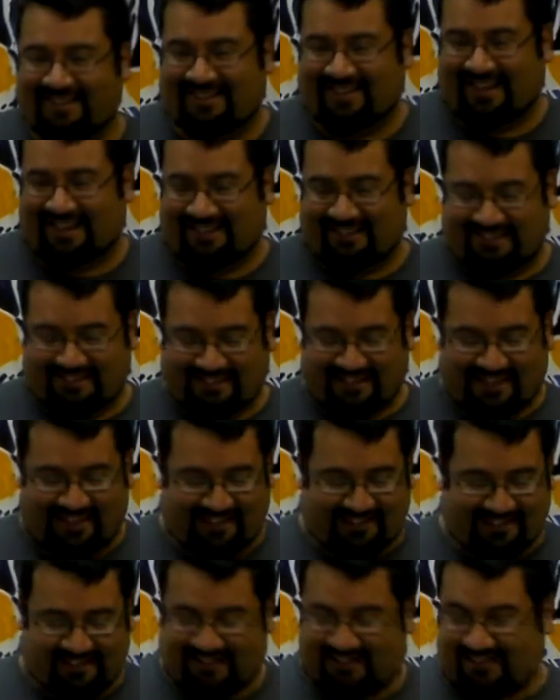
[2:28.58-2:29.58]
it's Dr.
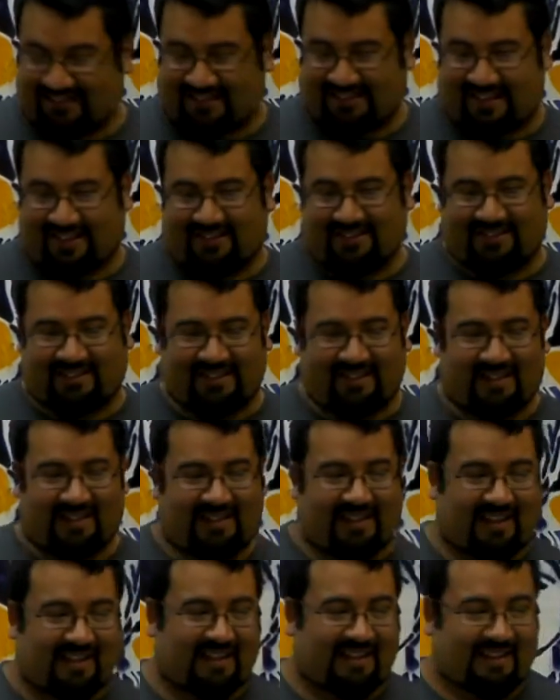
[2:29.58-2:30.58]
Zayas, and it just sounds good.
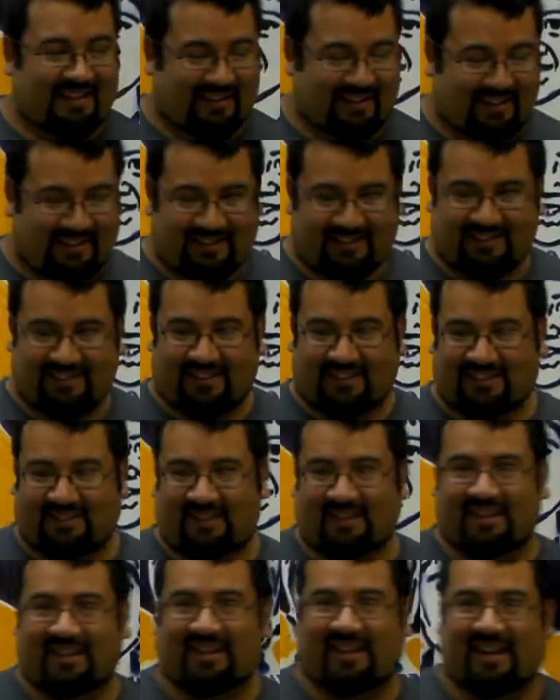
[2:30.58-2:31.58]
The letters look
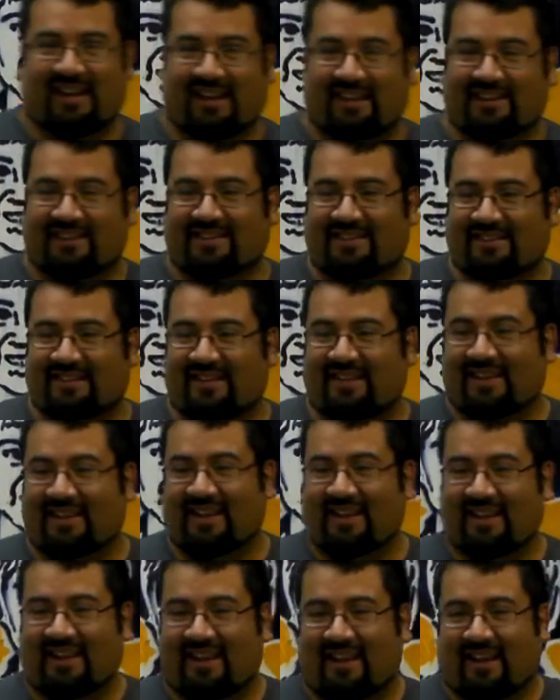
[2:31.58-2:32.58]
really nice.
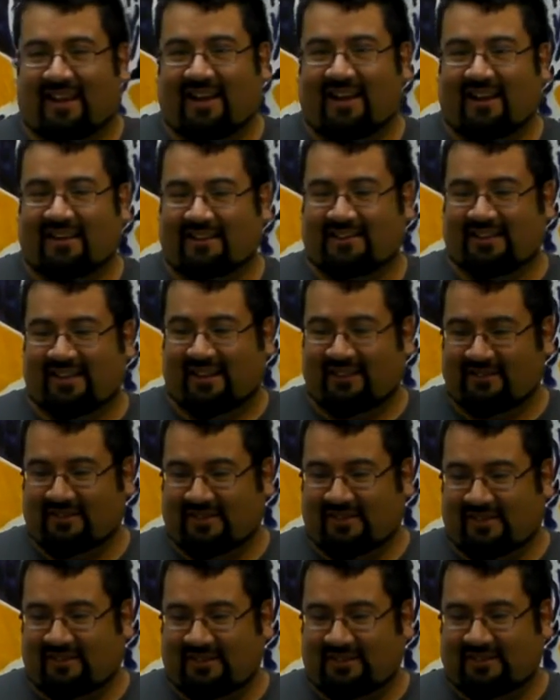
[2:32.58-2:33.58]
So that was
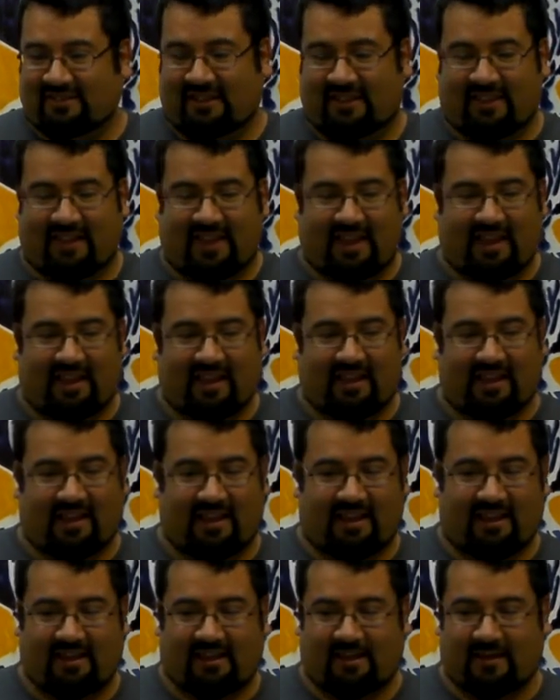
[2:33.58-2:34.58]
always the thing,
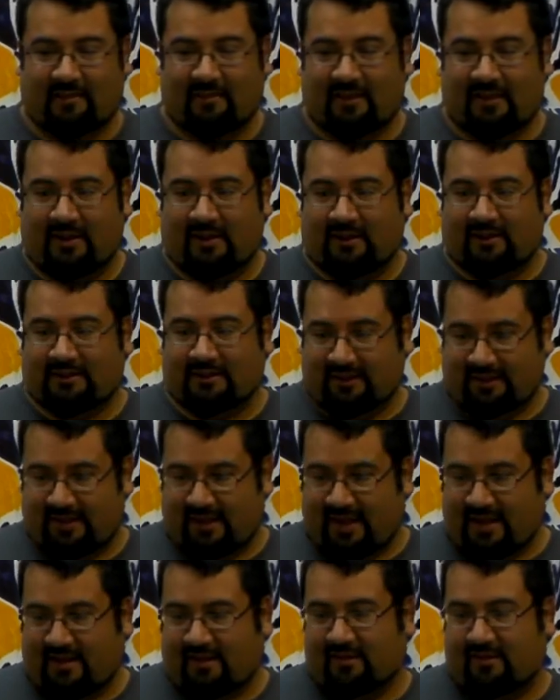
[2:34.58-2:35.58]
and so
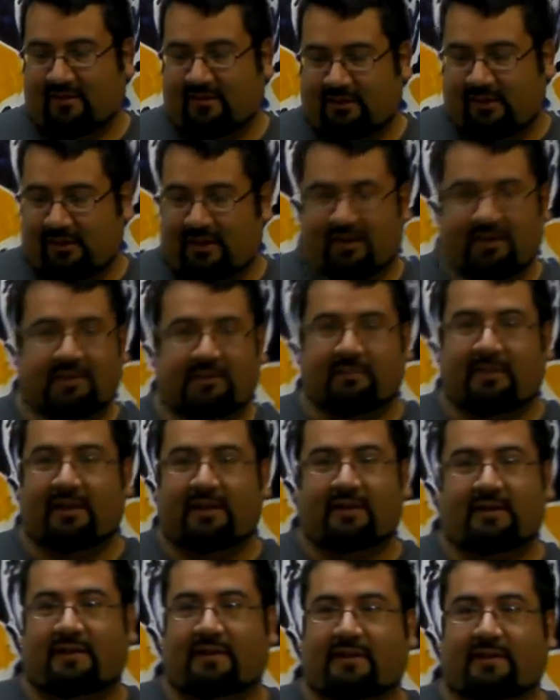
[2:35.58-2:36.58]
now it's
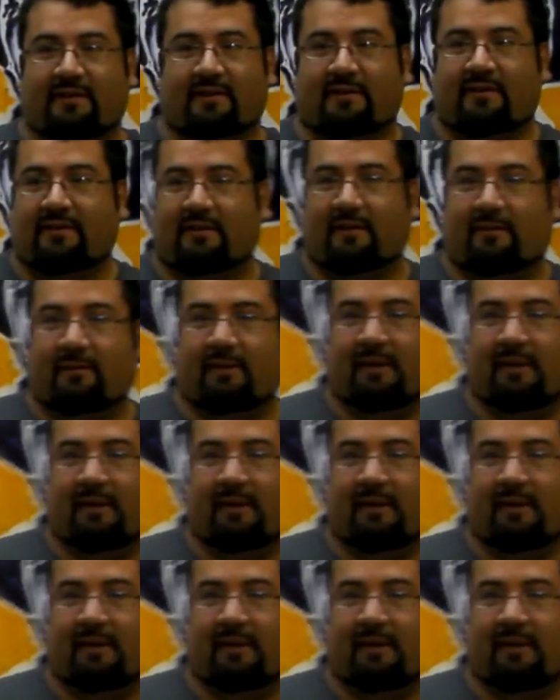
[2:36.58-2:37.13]
been some